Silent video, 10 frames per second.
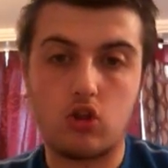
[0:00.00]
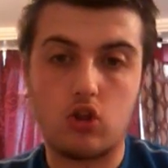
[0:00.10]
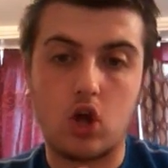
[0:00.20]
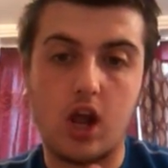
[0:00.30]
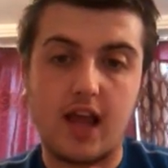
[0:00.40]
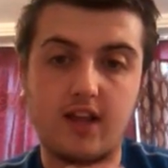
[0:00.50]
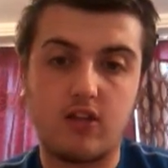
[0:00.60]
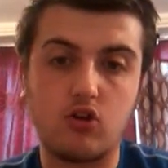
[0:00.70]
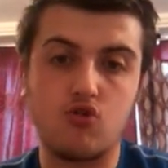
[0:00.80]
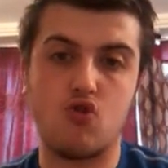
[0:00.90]

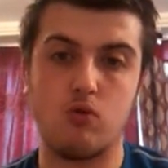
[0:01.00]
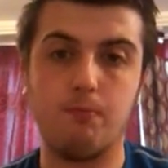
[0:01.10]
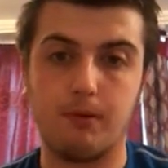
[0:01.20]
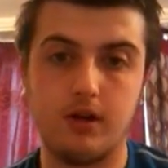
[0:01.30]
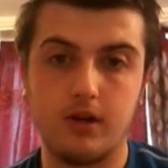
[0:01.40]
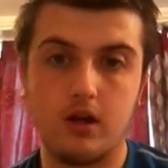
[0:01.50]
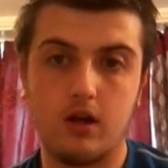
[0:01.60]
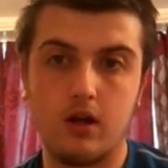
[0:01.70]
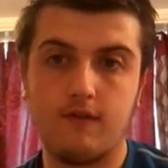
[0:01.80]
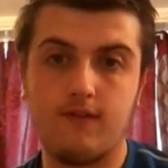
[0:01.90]
collated group
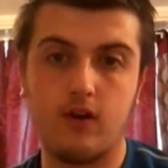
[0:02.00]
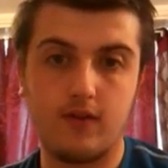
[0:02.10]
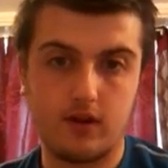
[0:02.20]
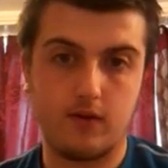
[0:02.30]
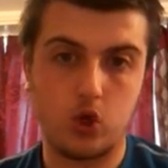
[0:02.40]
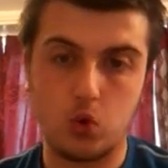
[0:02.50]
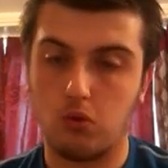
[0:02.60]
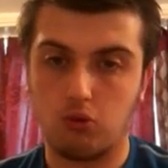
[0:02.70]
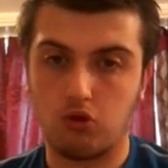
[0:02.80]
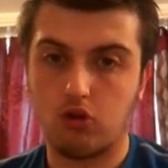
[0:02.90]
full of
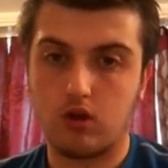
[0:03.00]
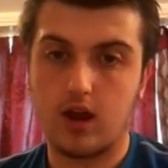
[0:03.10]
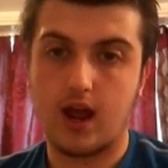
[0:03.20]
individuals,